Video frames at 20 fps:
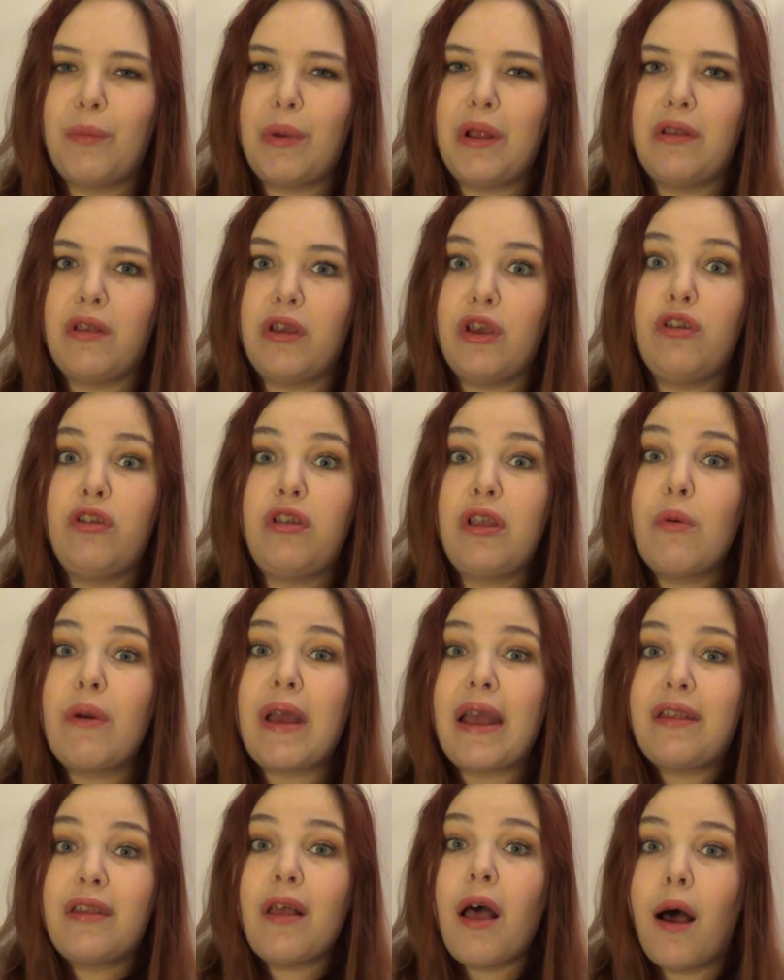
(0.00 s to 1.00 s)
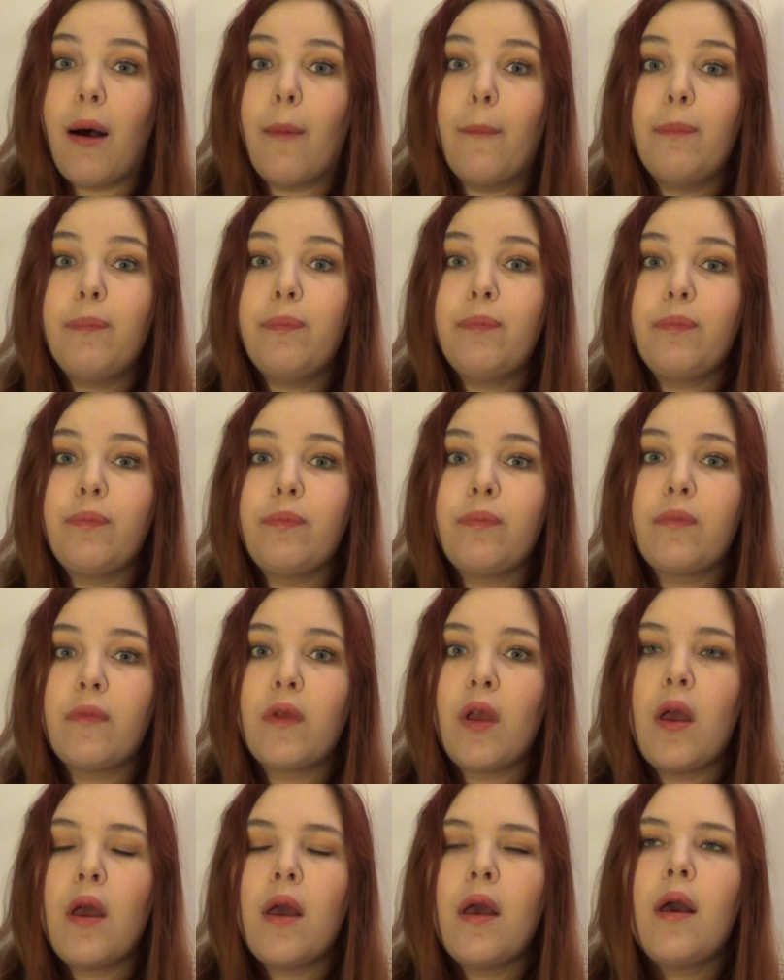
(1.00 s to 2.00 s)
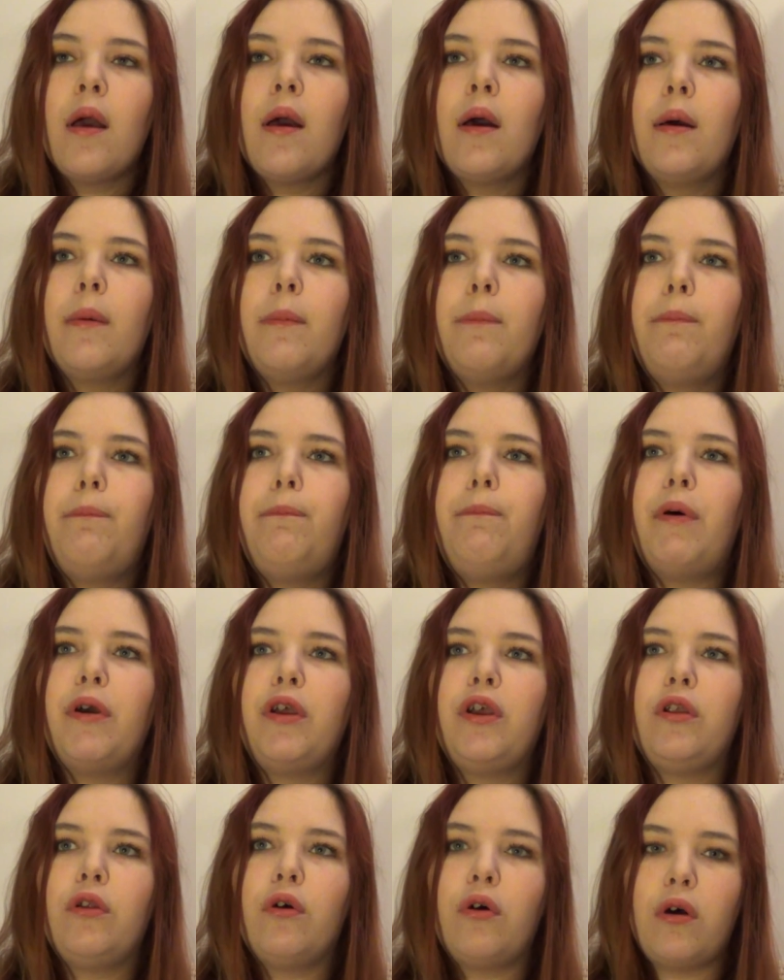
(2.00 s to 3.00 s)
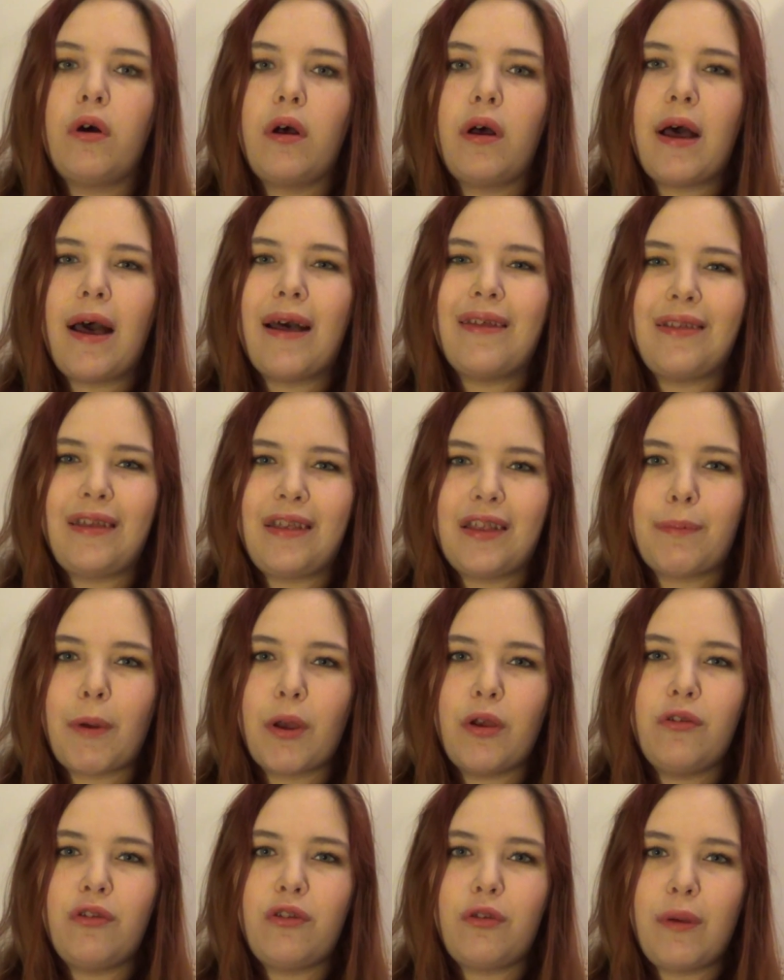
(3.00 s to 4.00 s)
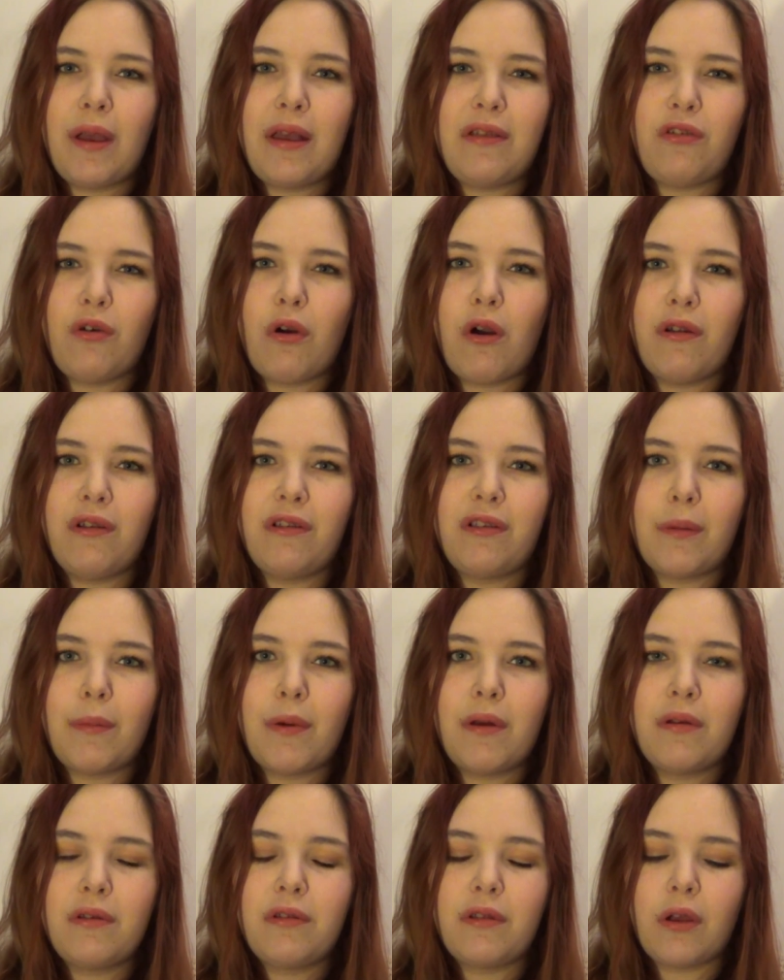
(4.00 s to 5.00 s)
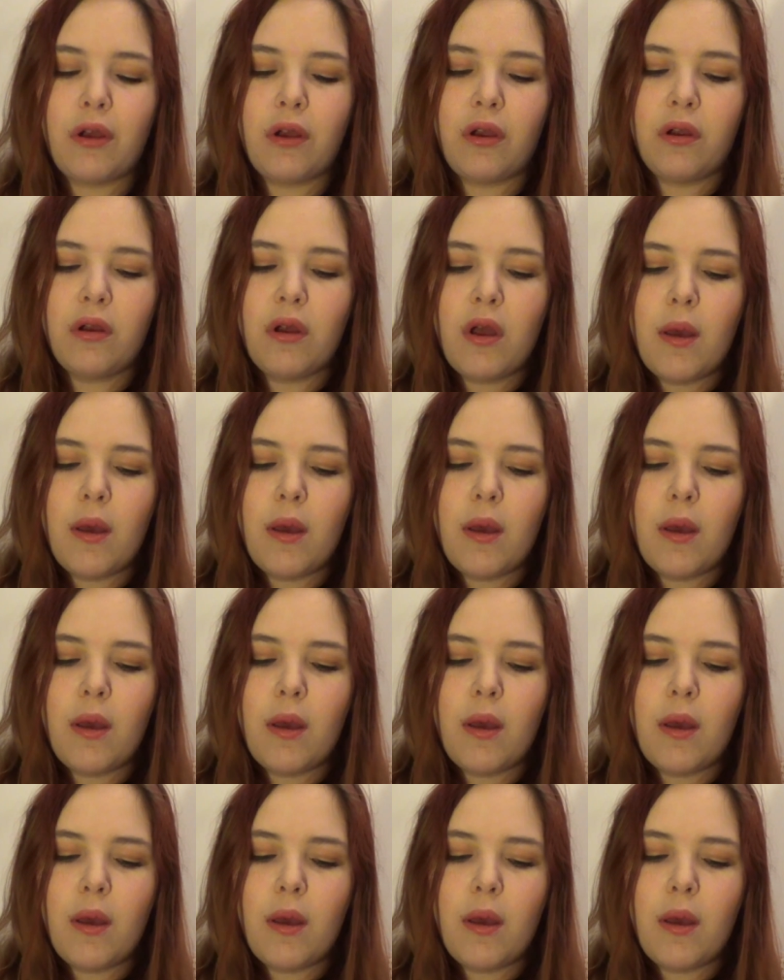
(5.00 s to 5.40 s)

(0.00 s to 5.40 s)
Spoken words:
winter you still get some, but you're not as exposed to it as you are in summer, so,